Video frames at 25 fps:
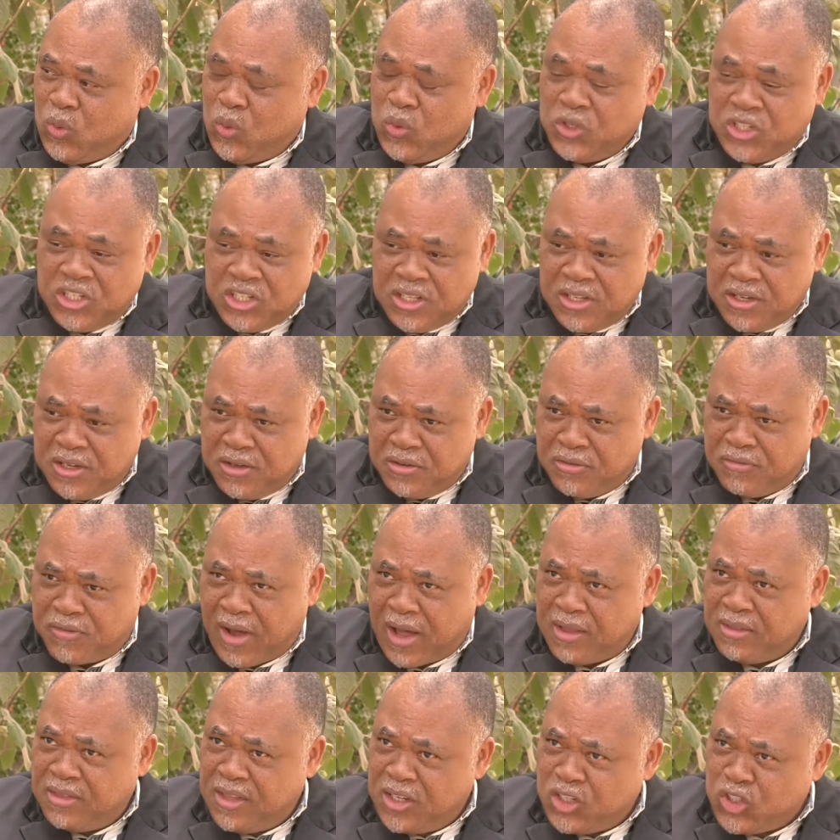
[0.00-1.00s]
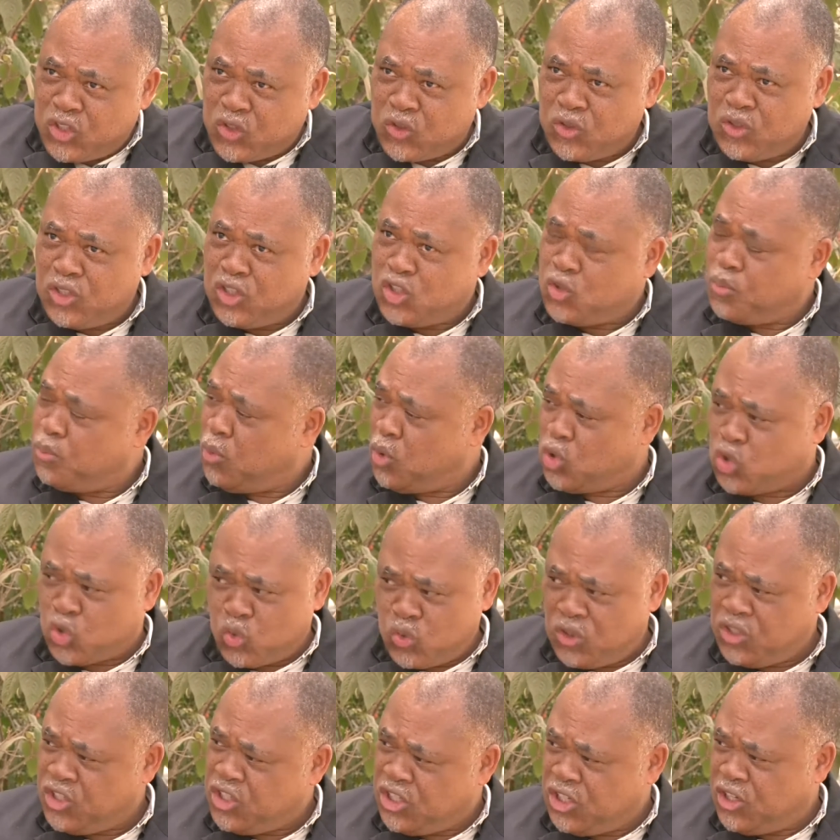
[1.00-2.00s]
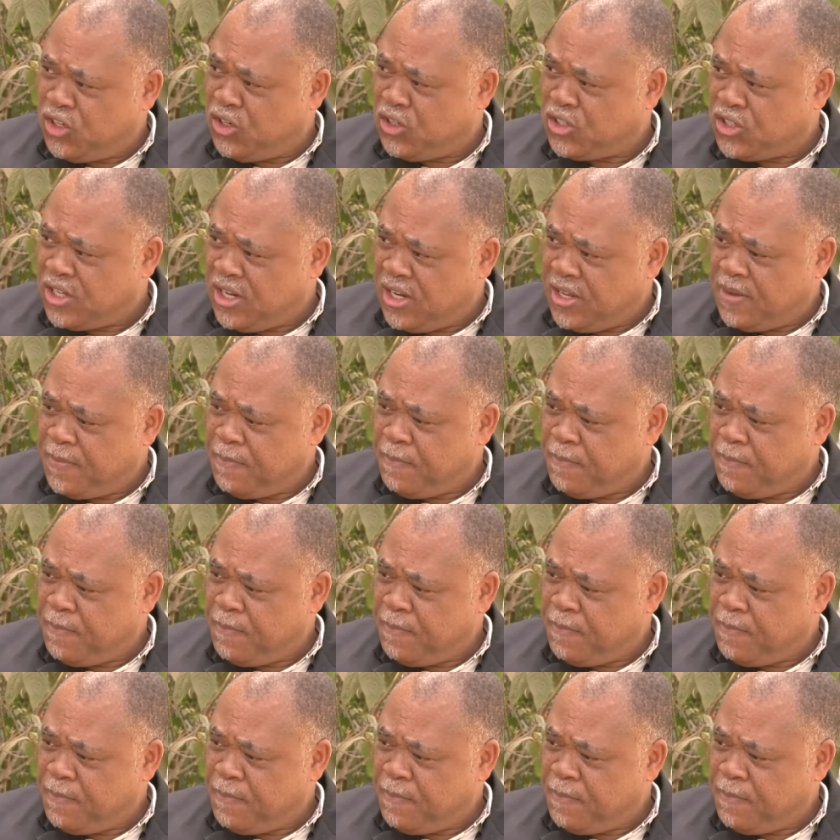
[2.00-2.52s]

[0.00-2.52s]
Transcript: which the foundation is pursuing seriously.